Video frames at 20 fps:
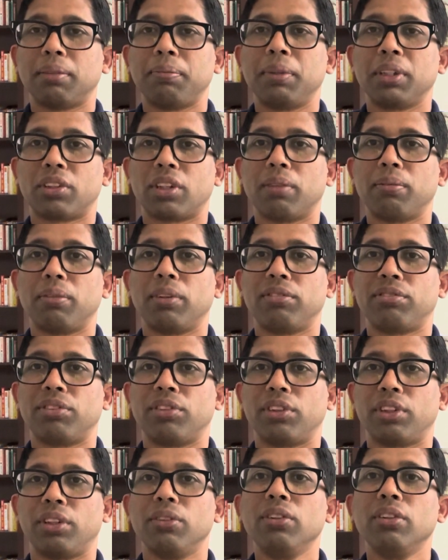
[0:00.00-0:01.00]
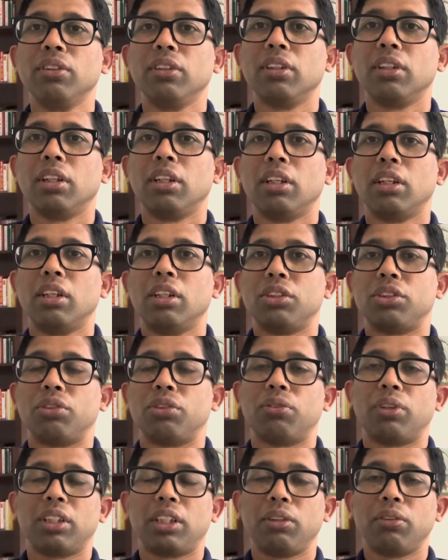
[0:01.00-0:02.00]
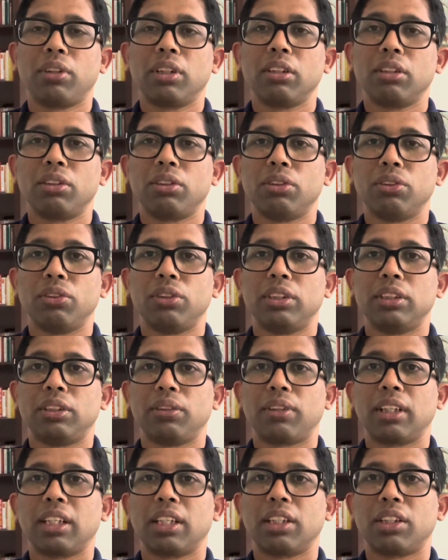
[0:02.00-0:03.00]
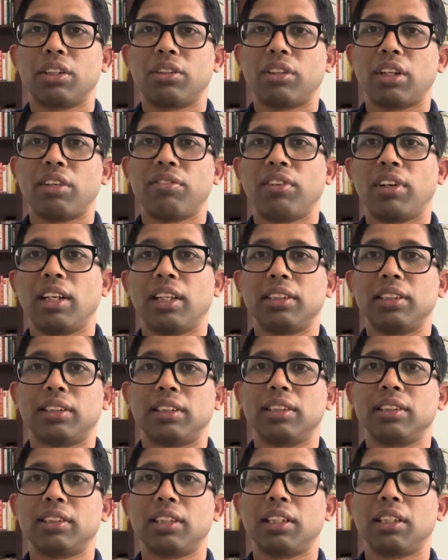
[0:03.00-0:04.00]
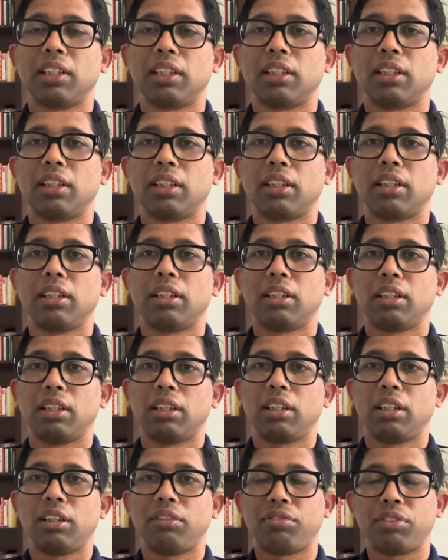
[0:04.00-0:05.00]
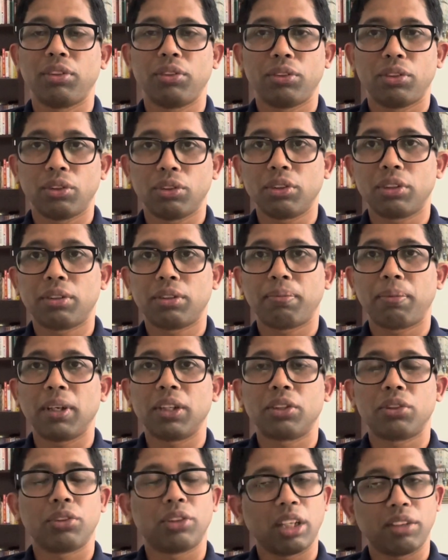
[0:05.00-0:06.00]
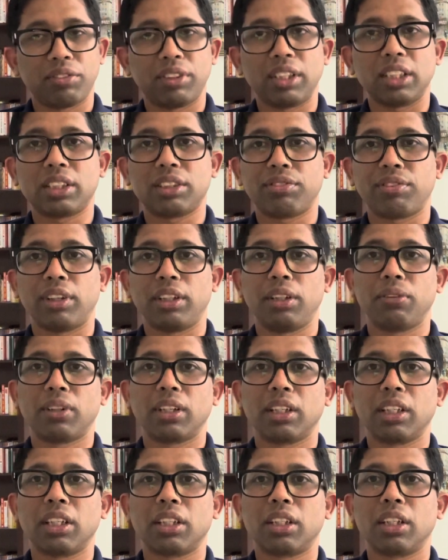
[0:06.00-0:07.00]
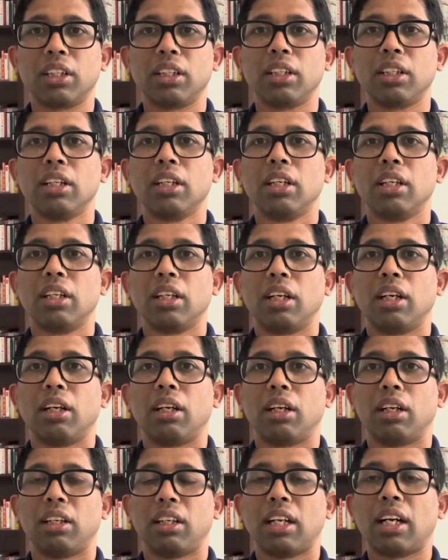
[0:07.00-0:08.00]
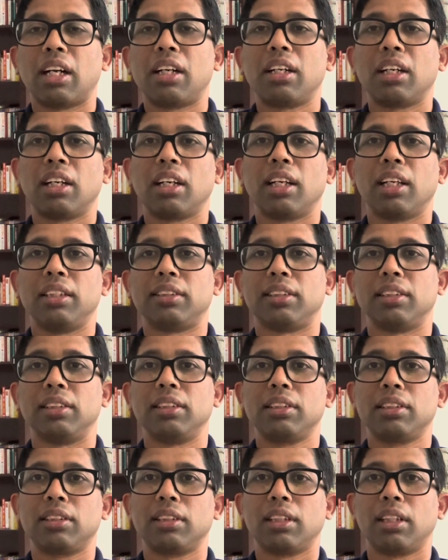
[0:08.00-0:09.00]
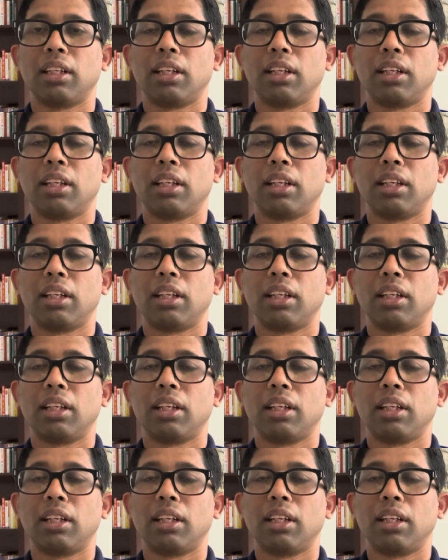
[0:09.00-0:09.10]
trouble for you. So what you can do is you can get a driver license, and if you don't plan to drive, that's fine. You can get a learner license.